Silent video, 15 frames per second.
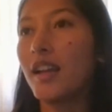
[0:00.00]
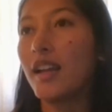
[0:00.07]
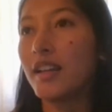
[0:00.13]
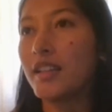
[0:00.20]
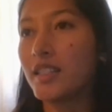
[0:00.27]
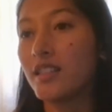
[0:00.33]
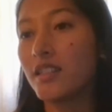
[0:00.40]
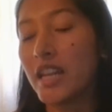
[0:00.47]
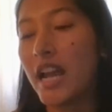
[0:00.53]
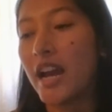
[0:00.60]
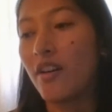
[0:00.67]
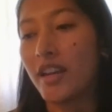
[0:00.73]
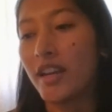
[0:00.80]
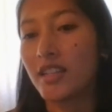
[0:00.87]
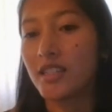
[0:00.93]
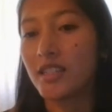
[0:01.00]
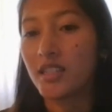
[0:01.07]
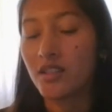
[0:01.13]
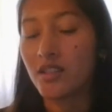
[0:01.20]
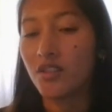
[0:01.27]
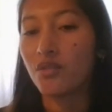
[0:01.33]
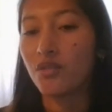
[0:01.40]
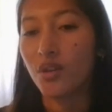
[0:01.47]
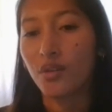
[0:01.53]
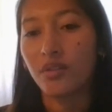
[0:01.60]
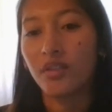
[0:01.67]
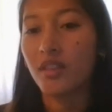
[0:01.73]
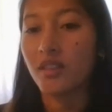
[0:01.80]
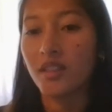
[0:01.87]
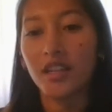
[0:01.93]
until now, I can see the growth
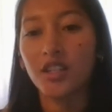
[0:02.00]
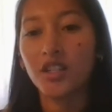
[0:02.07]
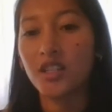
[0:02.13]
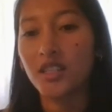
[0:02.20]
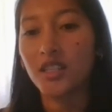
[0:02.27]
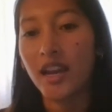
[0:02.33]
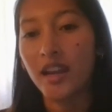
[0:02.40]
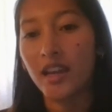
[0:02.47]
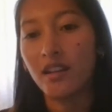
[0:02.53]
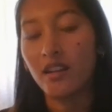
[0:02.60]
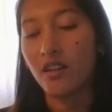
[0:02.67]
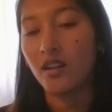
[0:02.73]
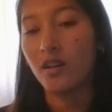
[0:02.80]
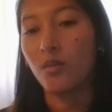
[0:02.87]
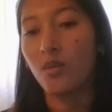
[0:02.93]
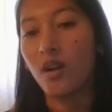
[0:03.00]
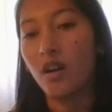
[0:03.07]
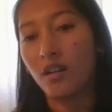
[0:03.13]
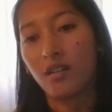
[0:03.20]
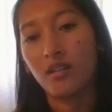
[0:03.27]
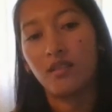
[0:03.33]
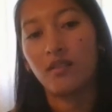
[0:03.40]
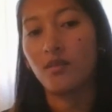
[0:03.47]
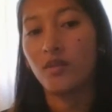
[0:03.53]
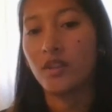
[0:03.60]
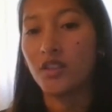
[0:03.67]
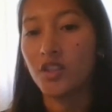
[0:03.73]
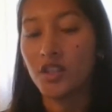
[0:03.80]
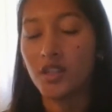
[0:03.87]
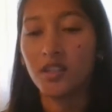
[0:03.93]
that she's had in her walk with
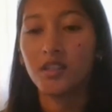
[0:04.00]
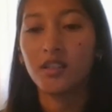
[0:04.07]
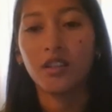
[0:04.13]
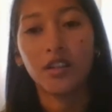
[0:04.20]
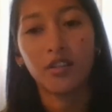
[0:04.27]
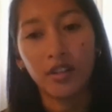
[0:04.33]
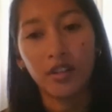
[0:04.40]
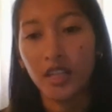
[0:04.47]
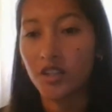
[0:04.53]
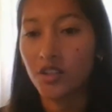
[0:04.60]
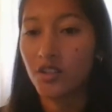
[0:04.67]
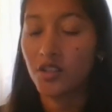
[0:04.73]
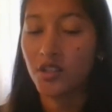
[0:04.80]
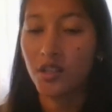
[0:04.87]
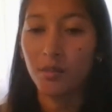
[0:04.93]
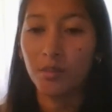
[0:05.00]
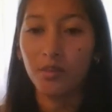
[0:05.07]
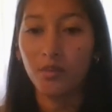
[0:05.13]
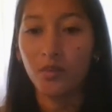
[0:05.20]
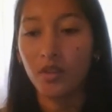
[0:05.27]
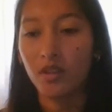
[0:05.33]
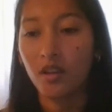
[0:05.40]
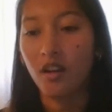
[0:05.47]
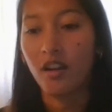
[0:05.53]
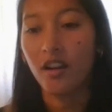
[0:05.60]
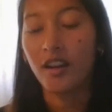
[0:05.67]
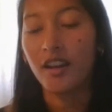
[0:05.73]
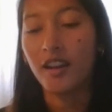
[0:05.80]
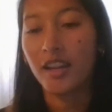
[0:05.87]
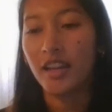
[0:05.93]
Jesus, her relationship with
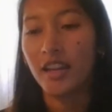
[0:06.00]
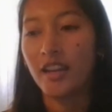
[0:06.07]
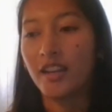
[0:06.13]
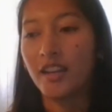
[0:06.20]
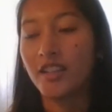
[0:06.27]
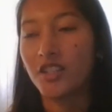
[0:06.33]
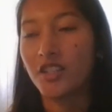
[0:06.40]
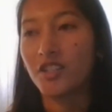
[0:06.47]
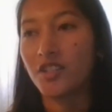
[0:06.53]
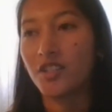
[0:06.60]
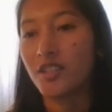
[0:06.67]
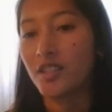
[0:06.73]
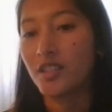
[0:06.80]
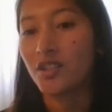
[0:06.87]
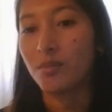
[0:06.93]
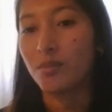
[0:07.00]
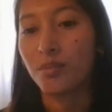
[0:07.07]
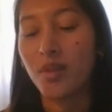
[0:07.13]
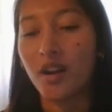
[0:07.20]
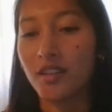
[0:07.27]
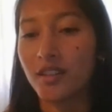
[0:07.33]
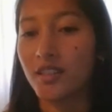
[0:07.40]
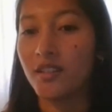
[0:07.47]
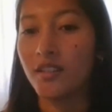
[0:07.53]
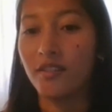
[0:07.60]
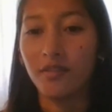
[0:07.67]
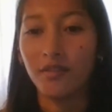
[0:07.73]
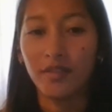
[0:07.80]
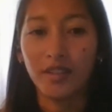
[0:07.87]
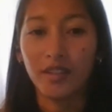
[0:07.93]
God, and she's just such a positive
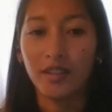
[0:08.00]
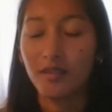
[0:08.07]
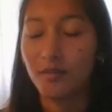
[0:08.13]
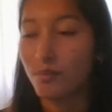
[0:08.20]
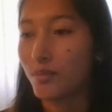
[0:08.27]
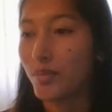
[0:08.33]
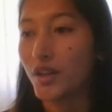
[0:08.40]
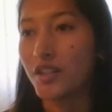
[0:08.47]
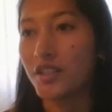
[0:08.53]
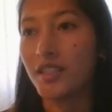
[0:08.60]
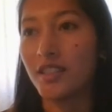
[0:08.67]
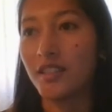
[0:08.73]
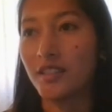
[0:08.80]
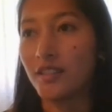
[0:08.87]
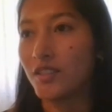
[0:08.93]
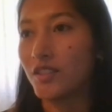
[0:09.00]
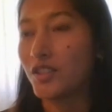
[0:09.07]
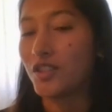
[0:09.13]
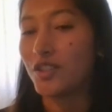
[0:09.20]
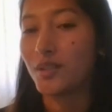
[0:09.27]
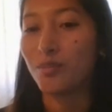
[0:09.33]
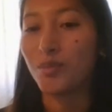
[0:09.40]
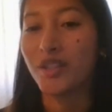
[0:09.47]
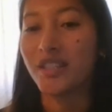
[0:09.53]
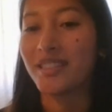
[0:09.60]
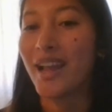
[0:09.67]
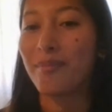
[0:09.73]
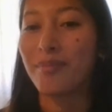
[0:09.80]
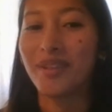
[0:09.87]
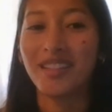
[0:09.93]
person. She just brings
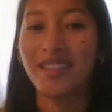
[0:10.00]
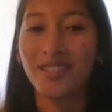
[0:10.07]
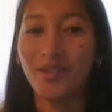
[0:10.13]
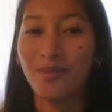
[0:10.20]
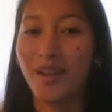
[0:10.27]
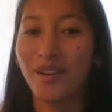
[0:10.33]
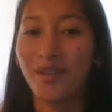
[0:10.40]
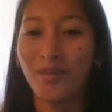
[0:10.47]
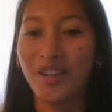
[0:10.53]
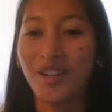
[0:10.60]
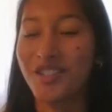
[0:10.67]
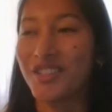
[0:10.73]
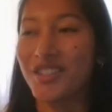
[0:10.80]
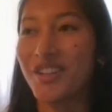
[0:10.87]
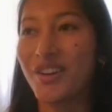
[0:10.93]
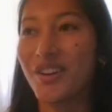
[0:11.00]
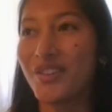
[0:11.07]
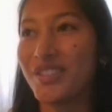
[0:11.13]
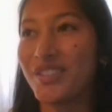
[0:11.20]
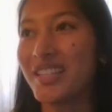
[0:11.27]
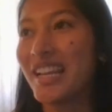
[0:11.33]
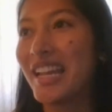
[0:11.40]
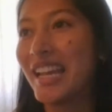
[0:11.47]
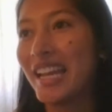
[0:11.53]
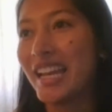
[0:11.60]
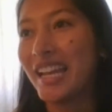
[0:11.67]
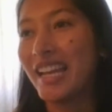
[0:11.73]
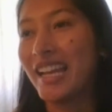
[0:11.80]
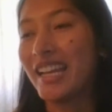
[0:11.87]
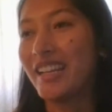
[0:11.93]
happiness no matter where she goes,
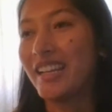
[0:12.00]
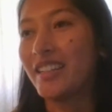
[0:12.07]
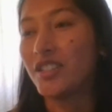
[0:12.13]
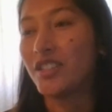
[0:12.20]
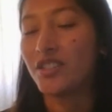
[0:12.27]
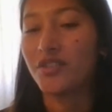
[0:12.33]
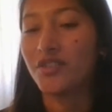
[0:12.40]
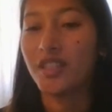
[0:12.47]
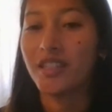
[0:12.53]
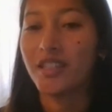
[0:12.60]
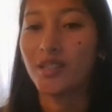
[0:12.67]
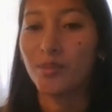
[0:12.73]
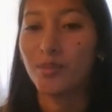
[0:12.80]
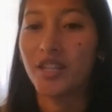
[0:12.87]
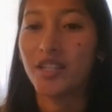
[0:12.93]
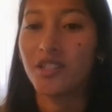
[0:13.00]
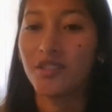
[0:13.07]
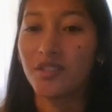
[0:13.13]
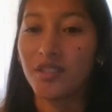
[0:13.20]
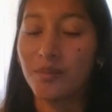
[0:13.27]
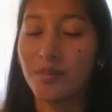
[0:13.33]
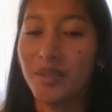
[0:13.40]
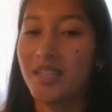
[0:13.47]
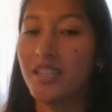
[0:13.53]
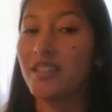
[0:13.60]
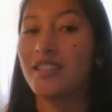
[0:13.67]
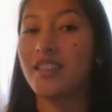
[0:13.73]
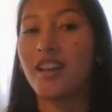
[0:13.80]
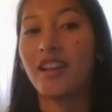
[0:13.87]
and it's just really inspirational to me because